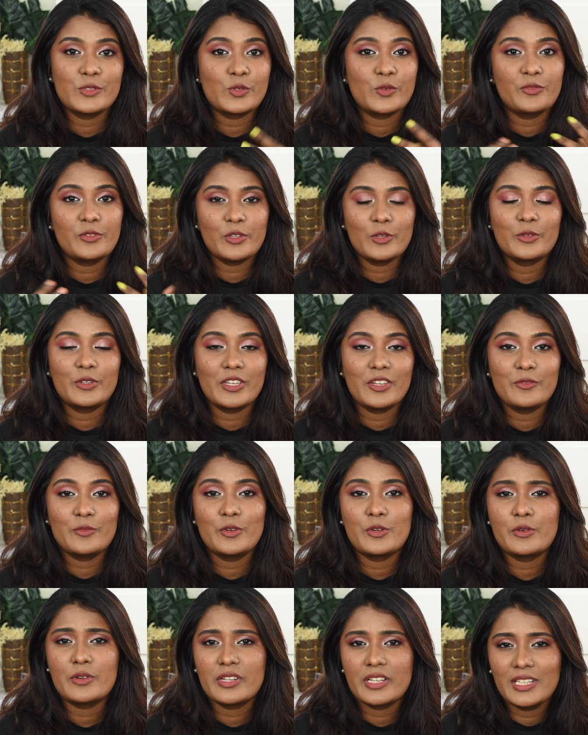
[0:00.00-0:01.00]
So if you're looking
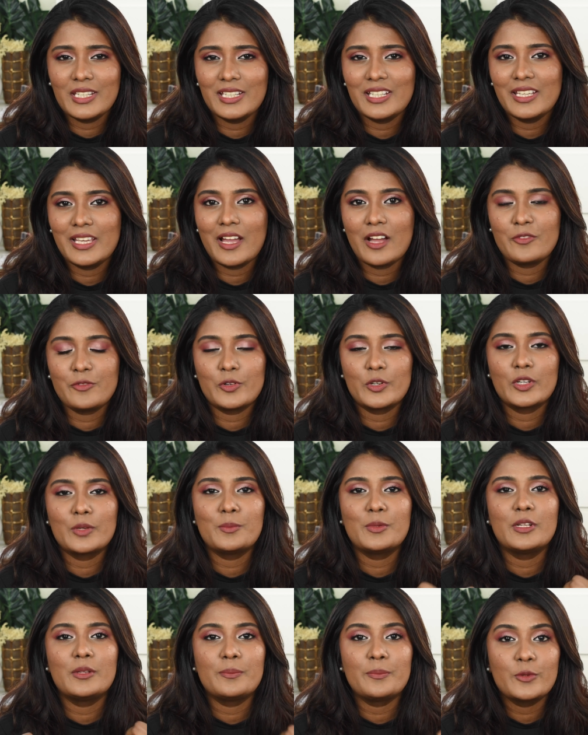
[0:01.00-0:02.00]
for a really
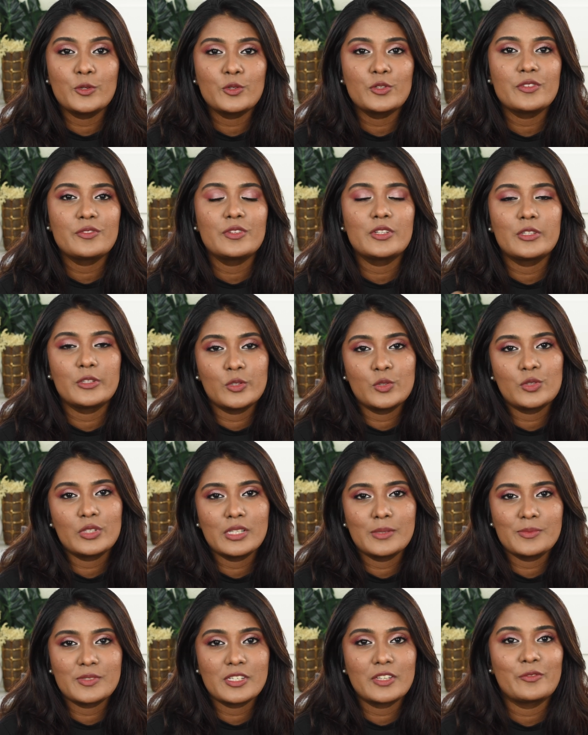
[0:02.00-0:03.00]
affordable, beautiful nude
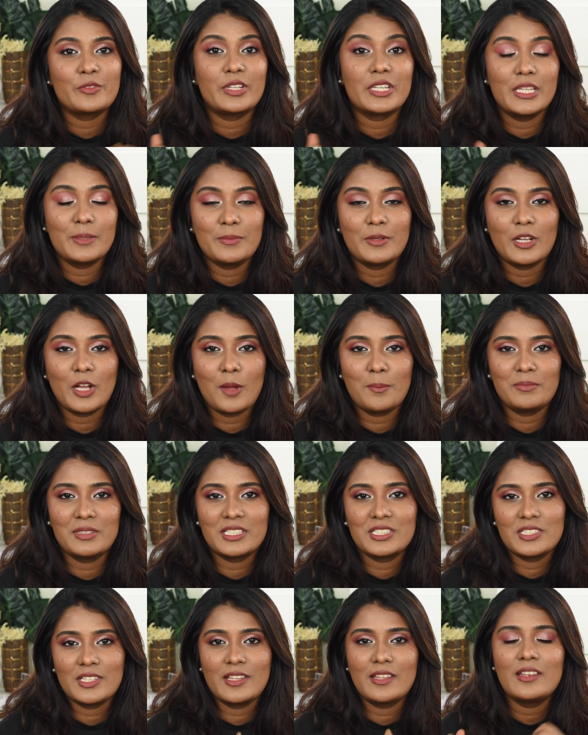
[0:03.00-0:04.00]
lipstick for deeper
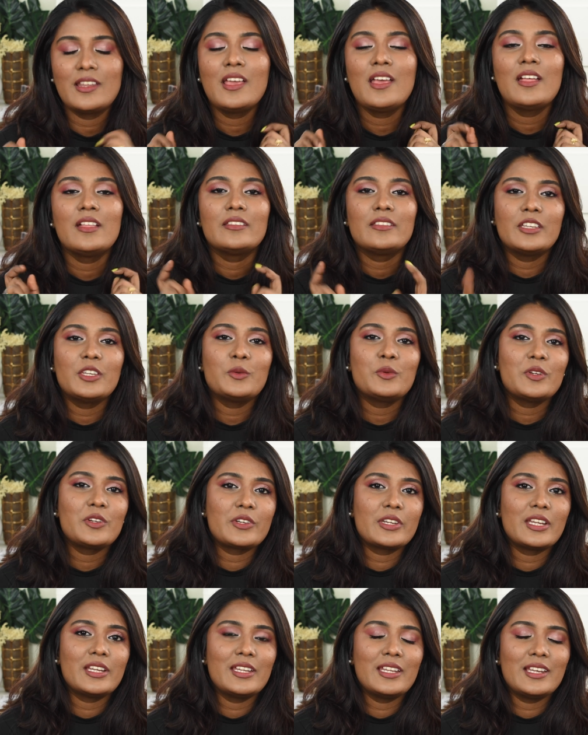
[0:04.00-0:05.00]
complexion, then you
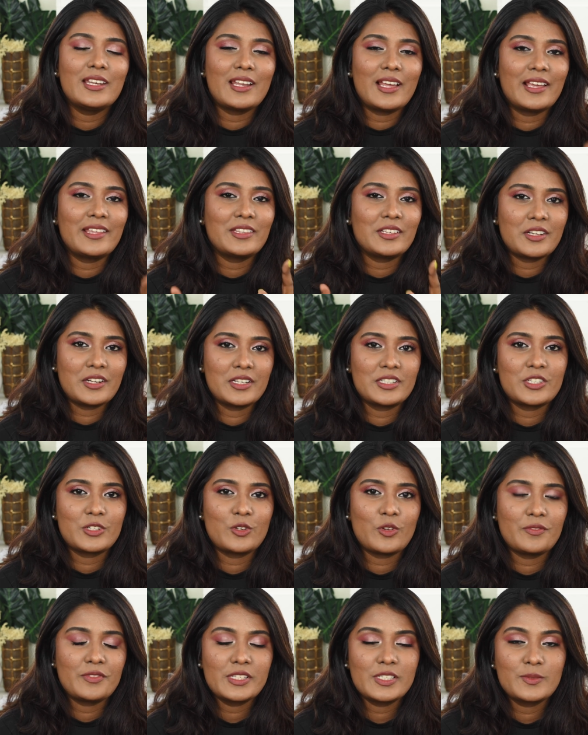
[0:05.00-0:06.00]
would really like the
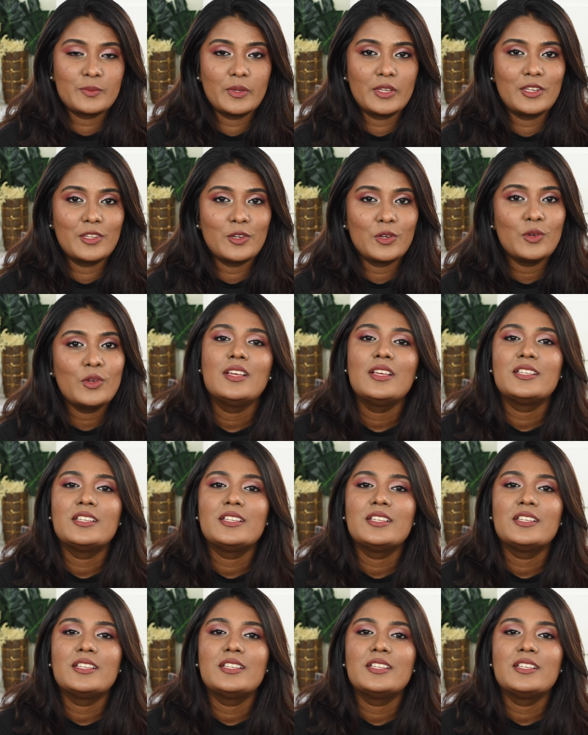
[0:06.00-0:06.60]
content of this video.